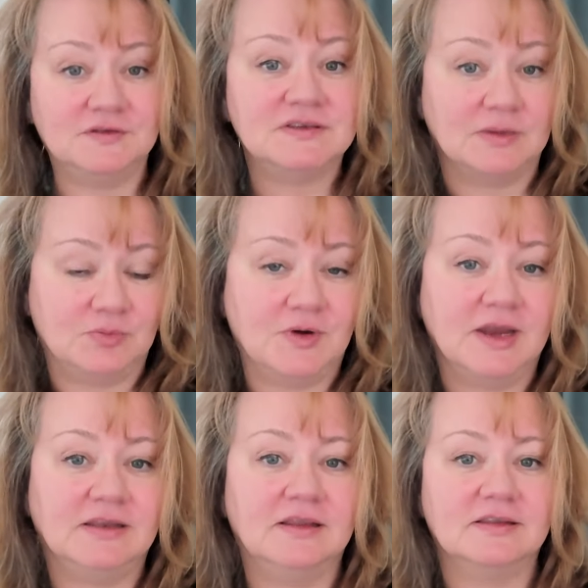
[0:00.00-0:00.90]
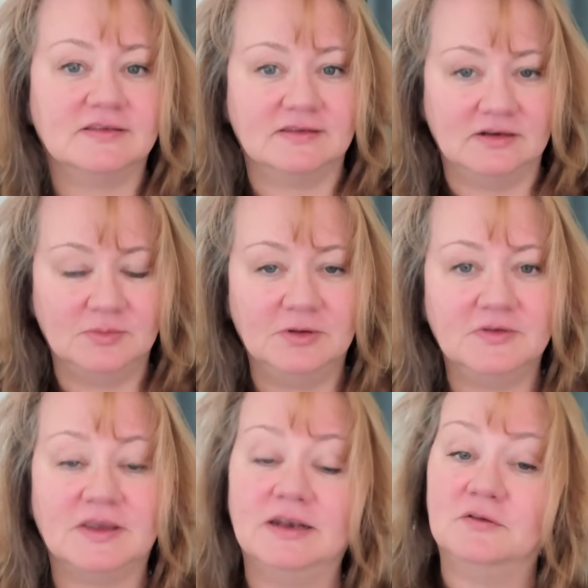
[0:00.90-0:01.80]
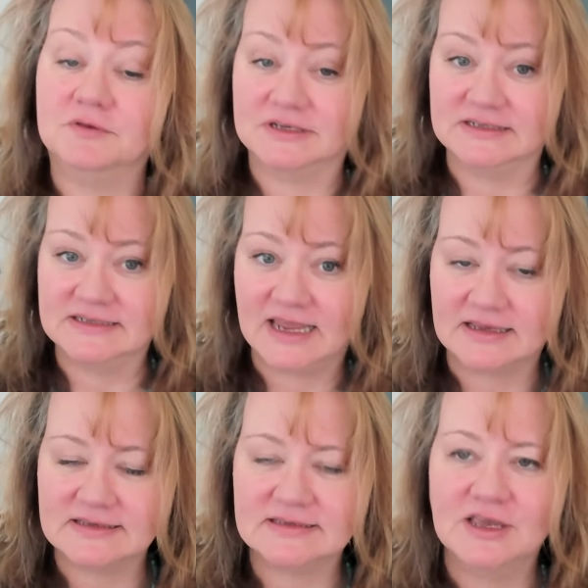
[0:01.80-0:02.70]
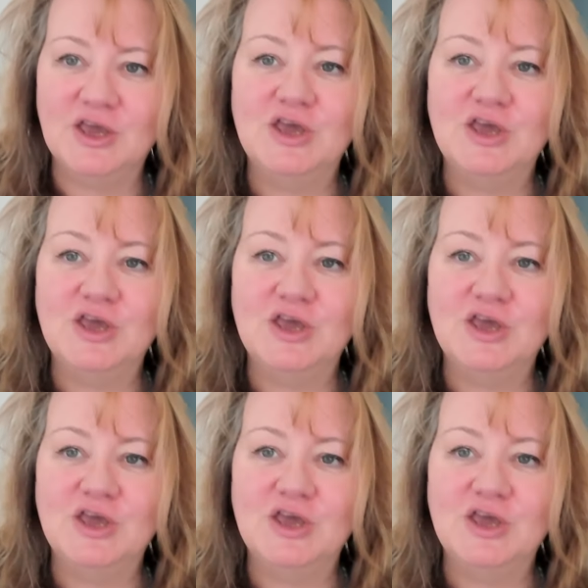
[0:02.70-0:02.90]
separate the syllables in a written text.